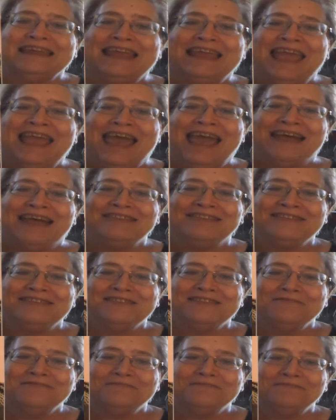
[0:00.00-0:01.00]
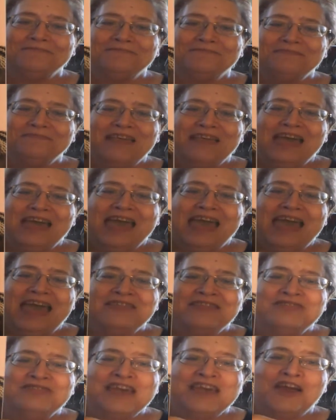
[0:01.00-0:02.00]
Cats.
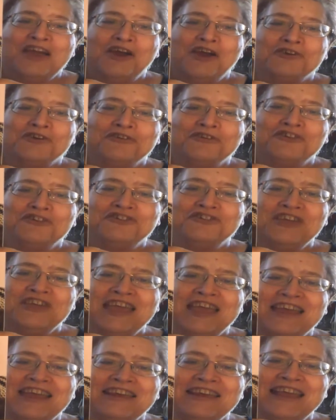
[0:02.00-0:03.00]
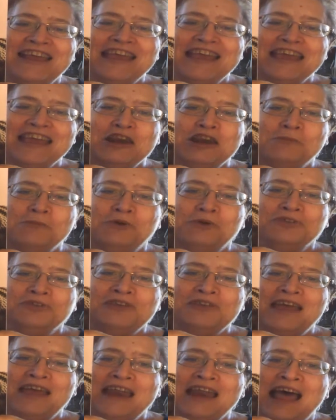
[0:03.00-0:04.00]
And they are crocheted animals.
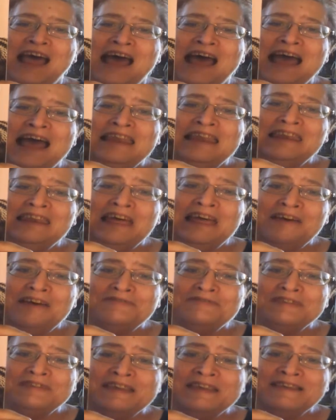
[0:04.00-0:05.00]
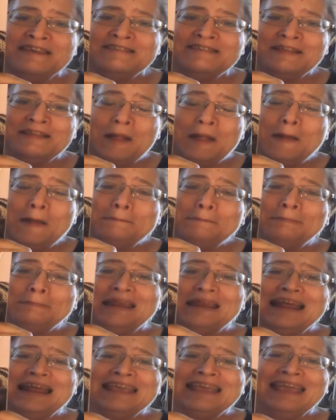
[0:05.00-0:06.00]
And I love these, but
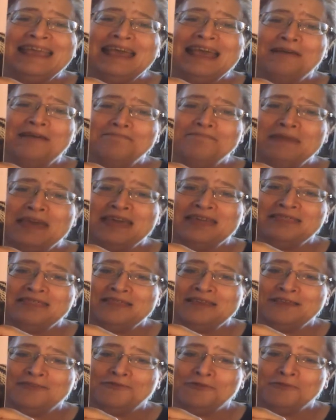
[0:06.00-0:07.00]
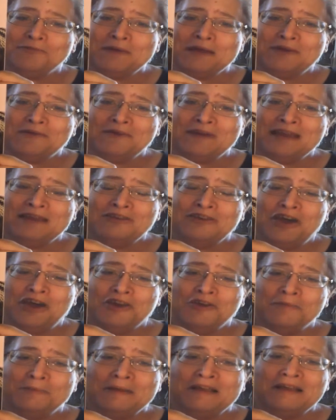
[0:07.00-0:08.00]
I can't make these for my
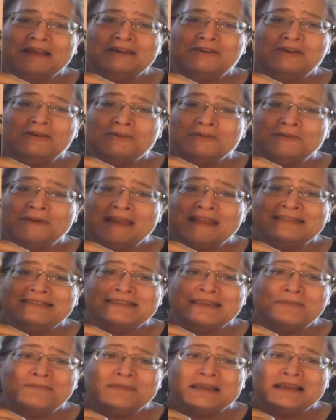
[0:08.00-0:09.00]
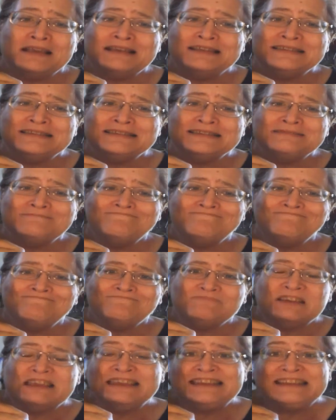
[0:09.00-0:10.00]
grandson because,
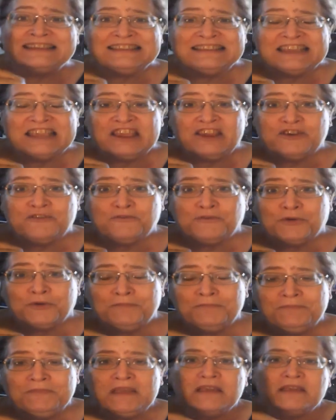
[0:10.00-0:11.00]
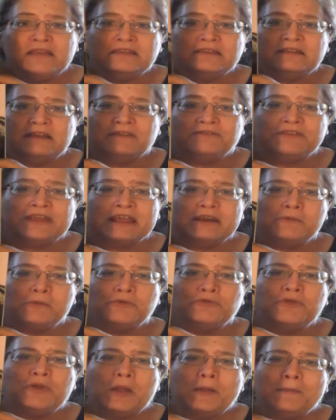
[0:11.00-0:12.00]
well, he doesn't care for stuffed
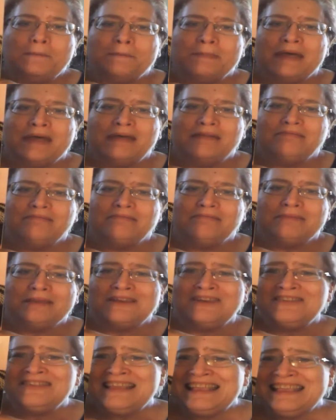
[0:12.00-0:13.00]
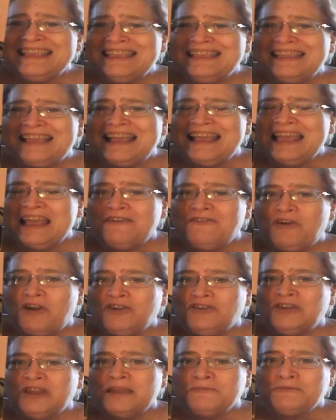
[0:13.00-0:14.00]
animals, but because I have a
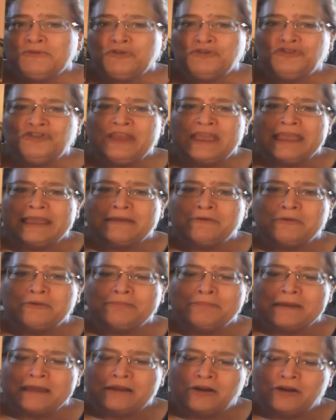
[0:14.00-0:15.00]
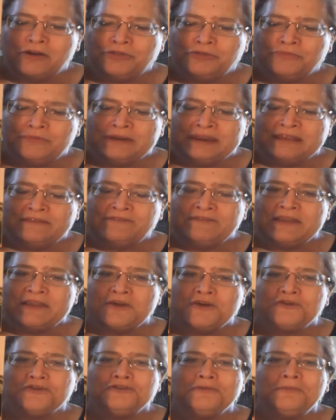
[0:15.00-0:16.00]
hard time crocheting with my arthritic
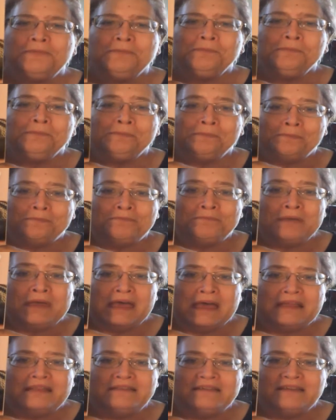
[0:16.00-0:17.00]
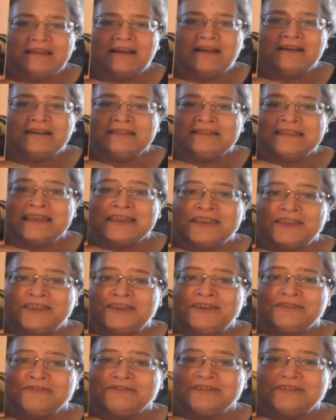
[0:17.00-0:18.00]
fingers. But aren't they
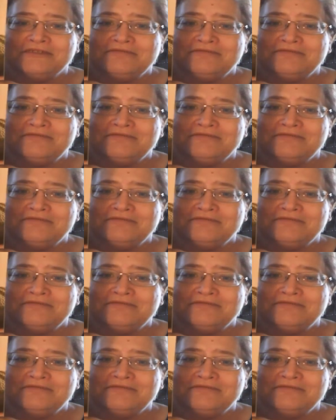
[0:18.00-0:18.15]
cute?